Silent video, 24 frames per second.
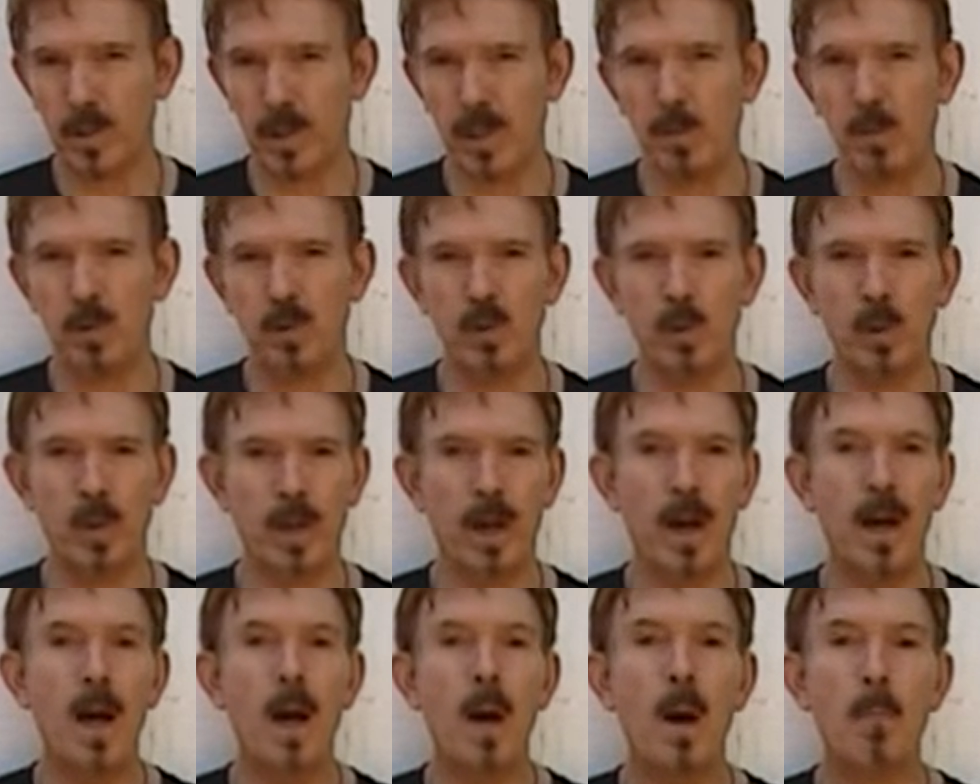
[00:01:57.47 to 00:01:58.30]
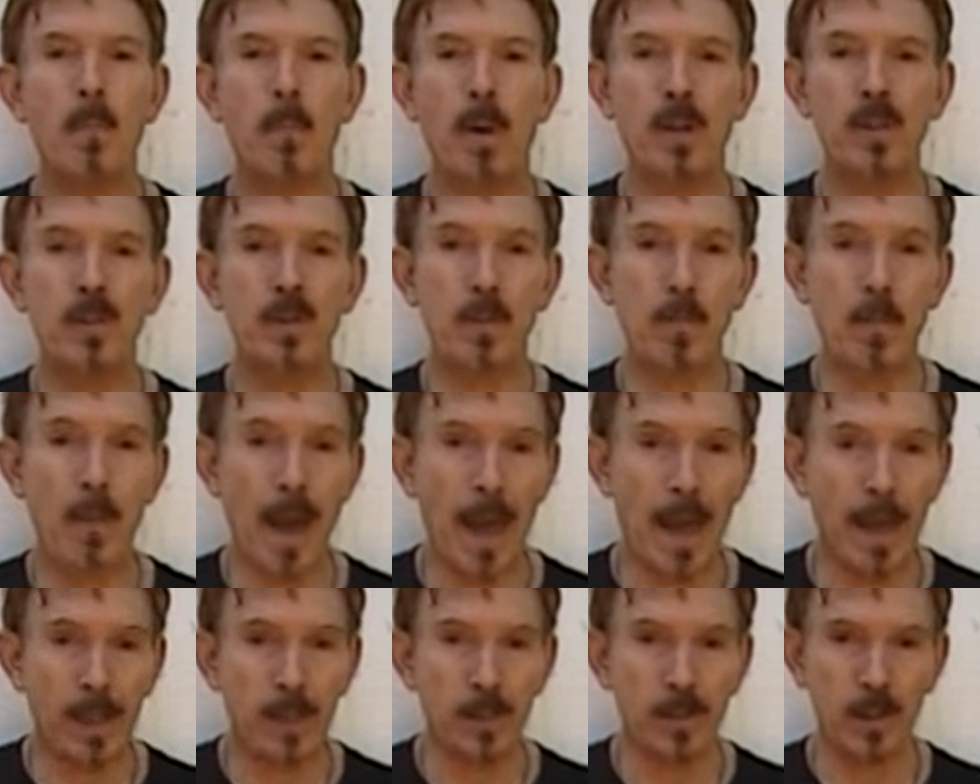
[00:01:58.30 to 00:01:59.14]
He was doing a bunch of
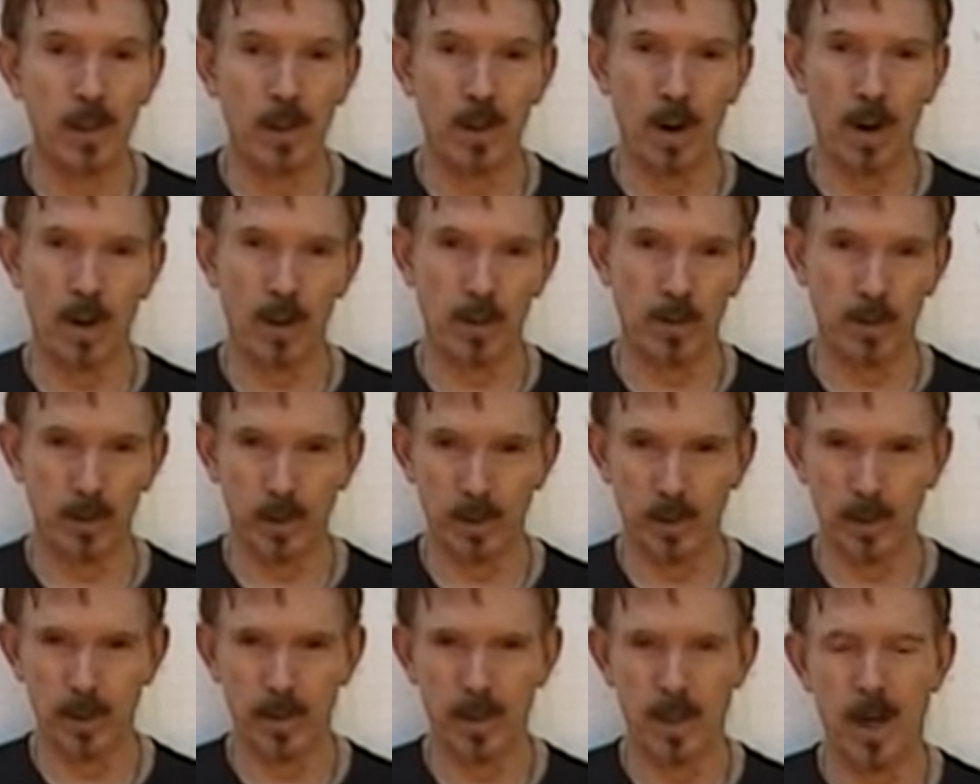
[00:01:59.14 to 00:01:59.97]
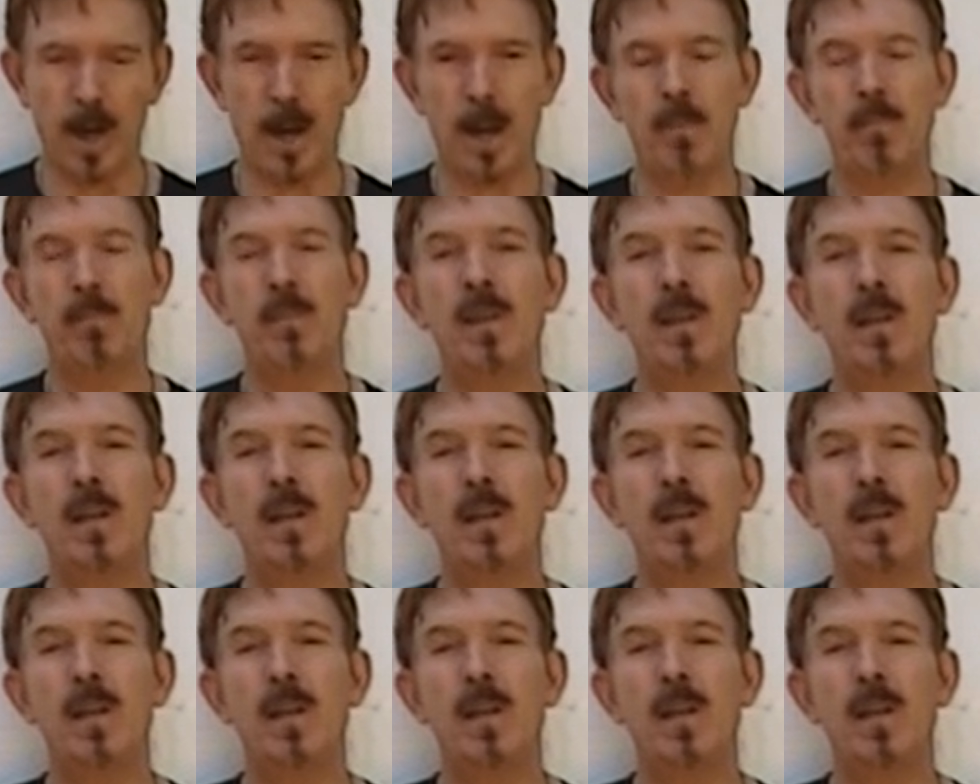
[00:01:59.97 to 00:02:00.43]
magazine articles at the time.